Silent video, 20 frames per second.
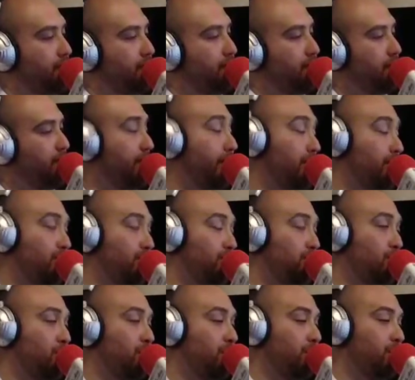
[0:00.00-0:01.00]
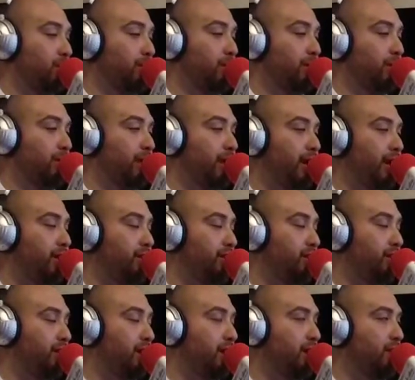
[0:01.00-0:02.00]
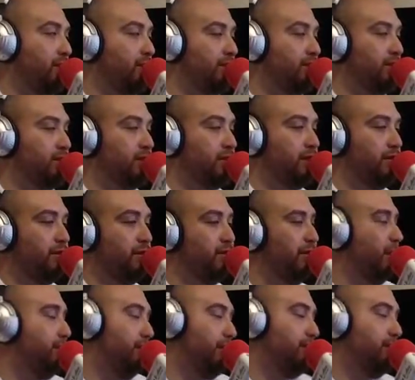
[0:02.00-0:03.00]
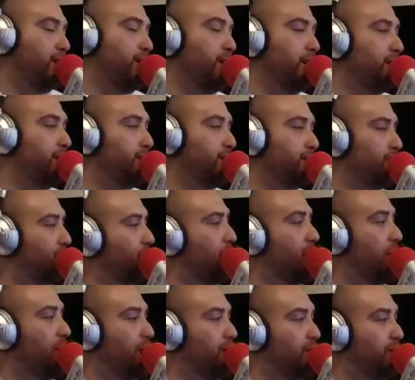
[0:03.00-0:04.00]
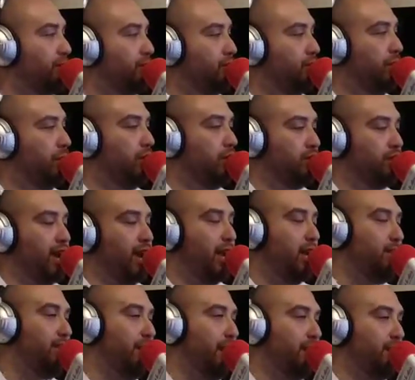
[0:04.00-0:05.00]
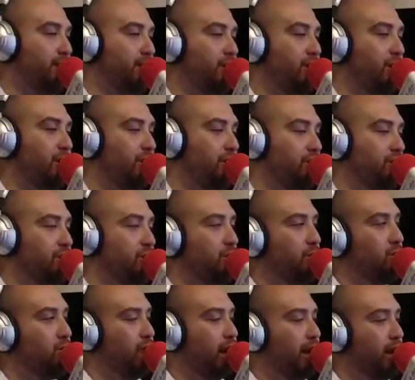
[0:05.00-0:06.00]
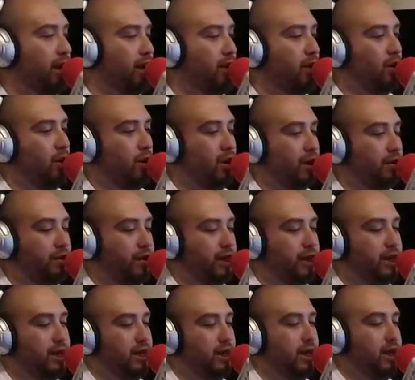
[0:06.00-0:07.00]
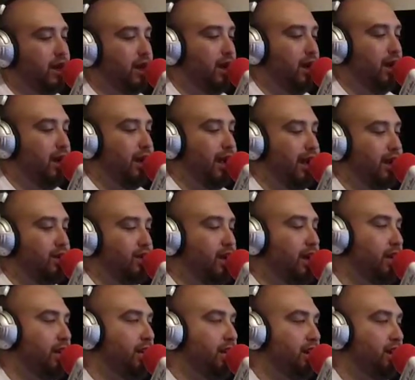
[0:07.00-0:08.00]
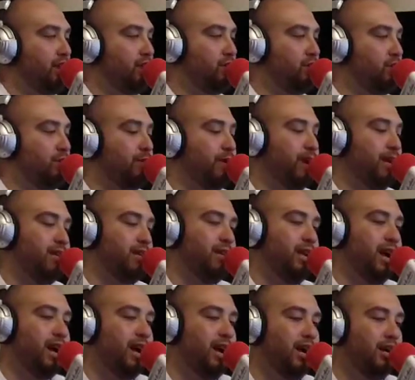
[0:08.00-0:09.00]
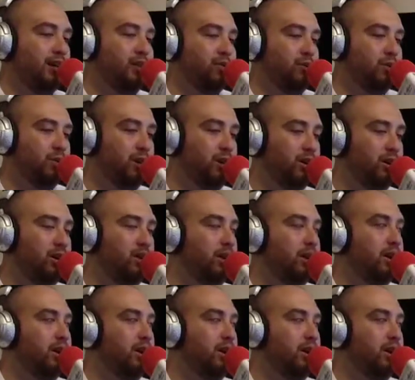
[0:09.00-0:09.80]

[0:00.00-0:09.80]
So we got 2 more of those coming. And she's got a bunch of stuff up. I mean, it's a good hub for all Jackie Manty. Art, writing, all of it. At Jackie_Manty on Twitter.